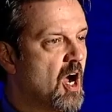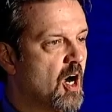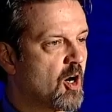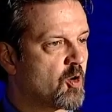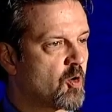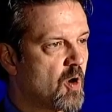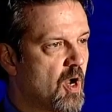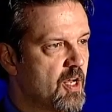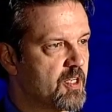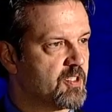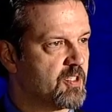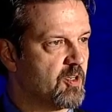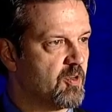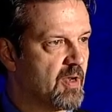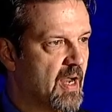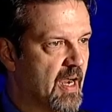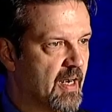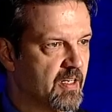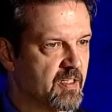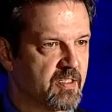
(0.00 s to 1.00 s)
across the
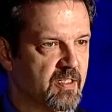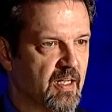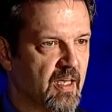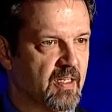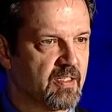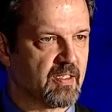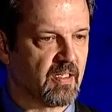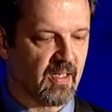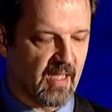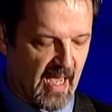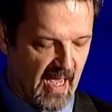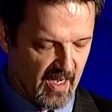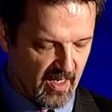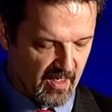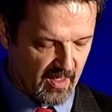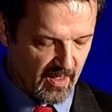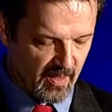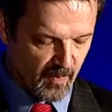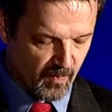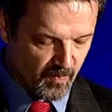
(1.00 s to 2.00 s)
United States and
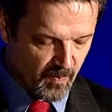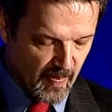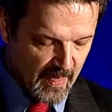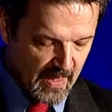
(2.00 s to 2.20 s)
Canada.